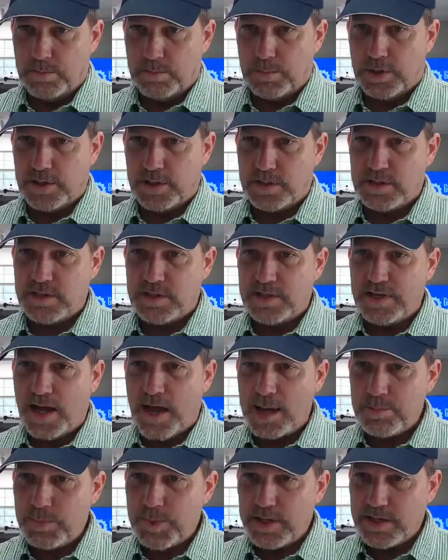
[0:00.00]
but
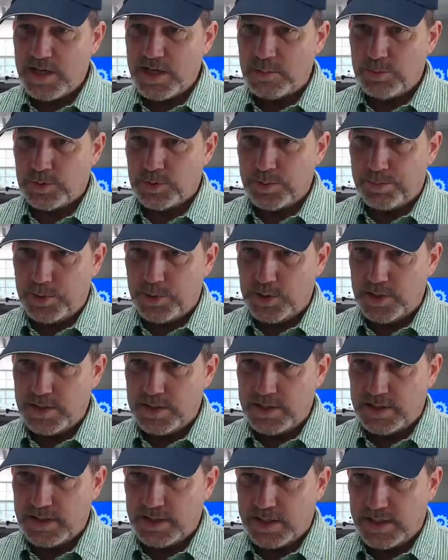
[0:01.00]
not being able to put it
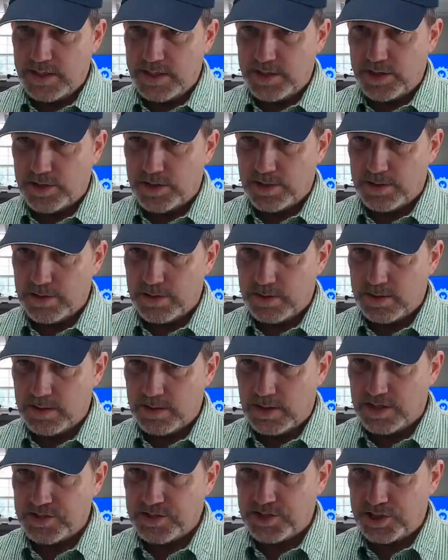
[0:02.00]
into gear
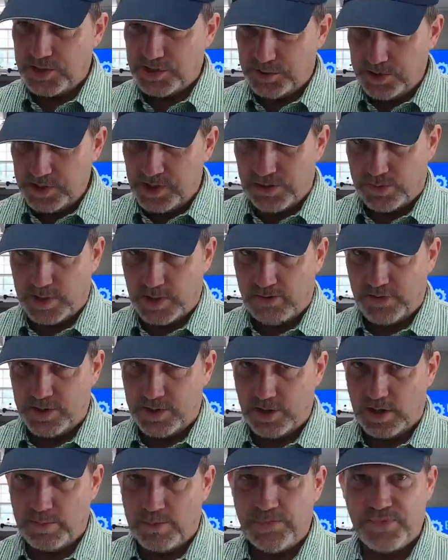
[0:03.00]
until you rev it
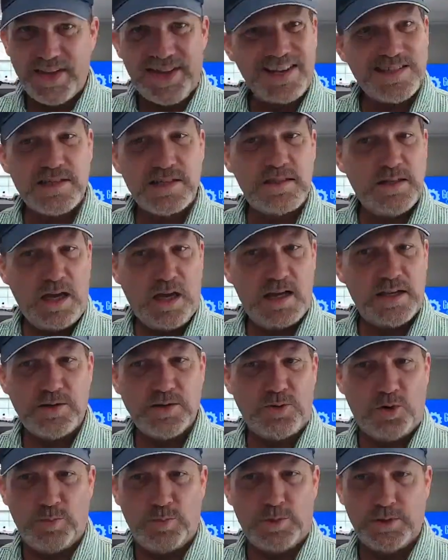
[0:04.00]
up, that's not
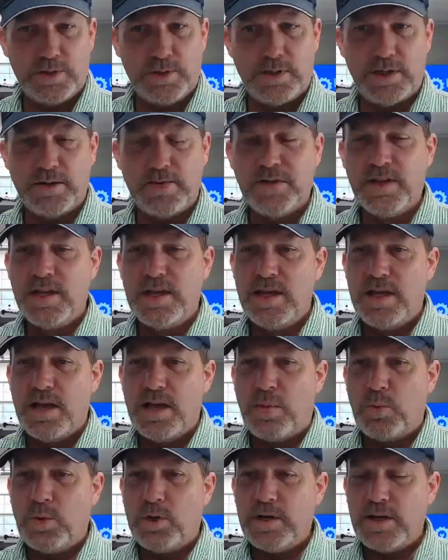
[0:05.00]
normal there.
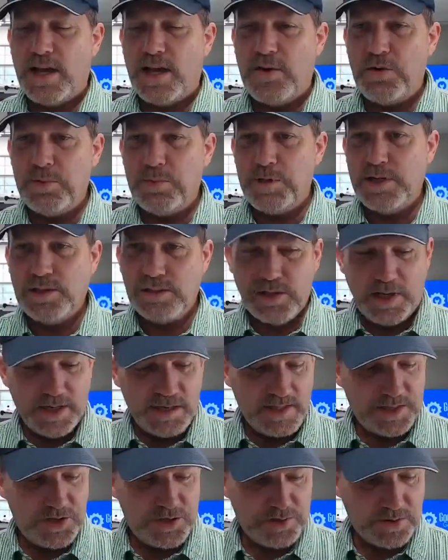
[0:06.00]
What I would be looking
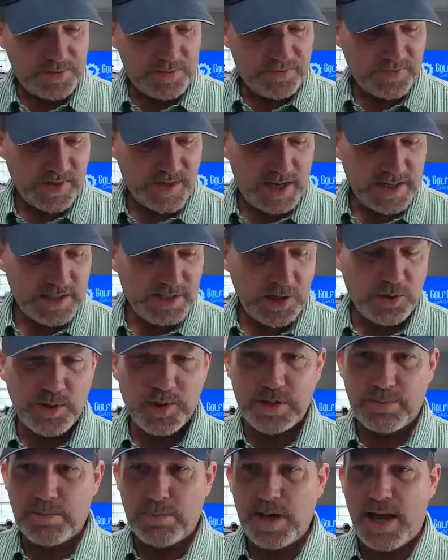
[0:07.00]
at your, I'd go in
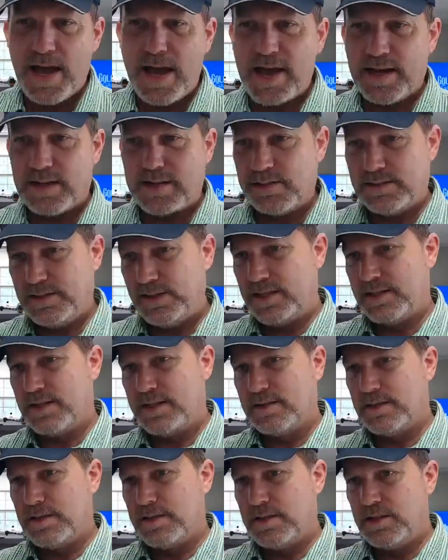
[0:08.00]
the back, like
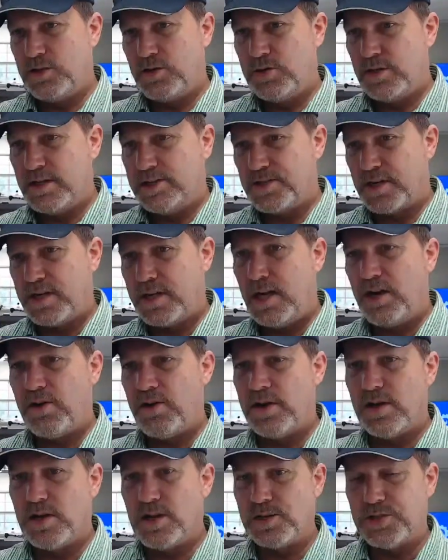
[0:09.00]
uh, it's a
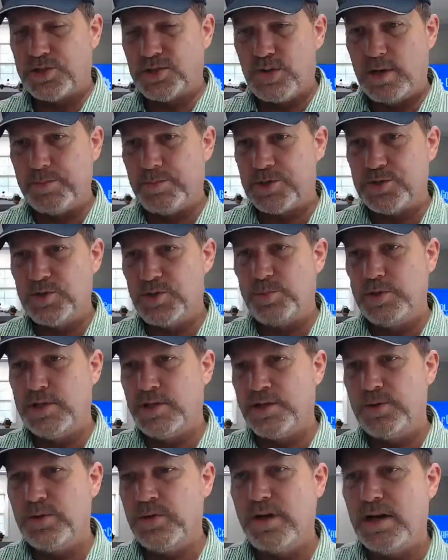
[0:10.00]
carry-all, so I'm assuming that
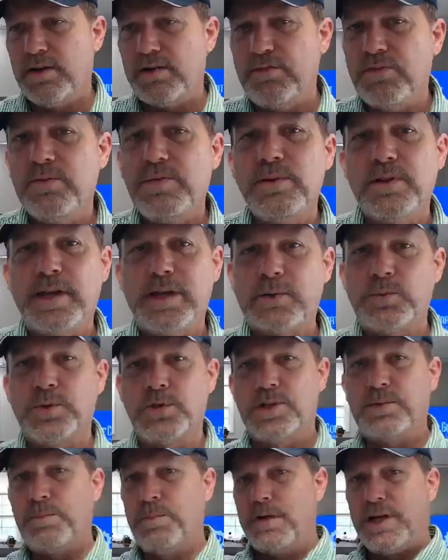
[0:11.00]
you have like one
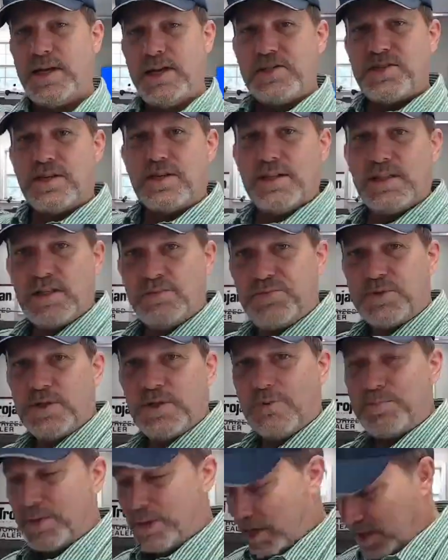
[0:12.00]
of the beds that lift
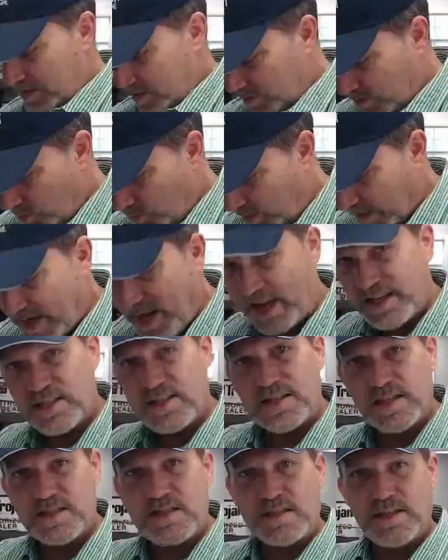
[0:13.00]
up and you can
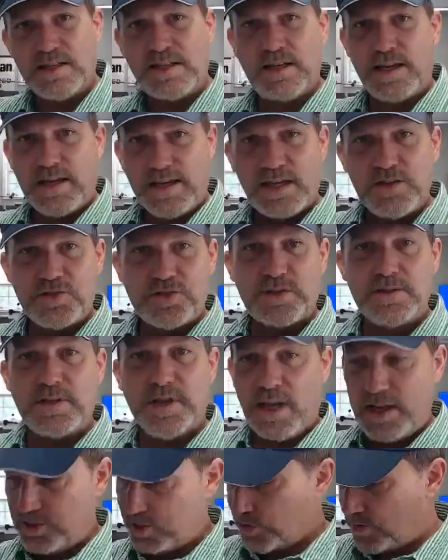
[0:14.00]
access the engine
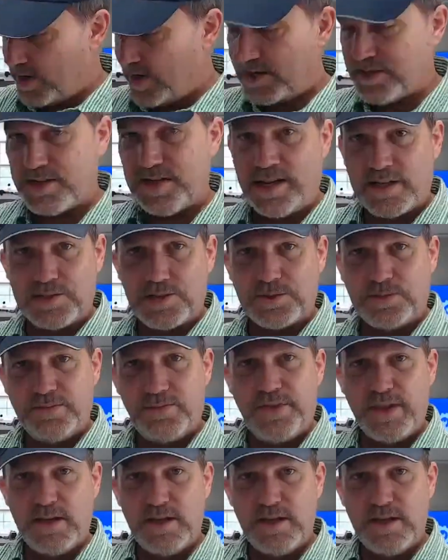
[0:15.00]
and transaxle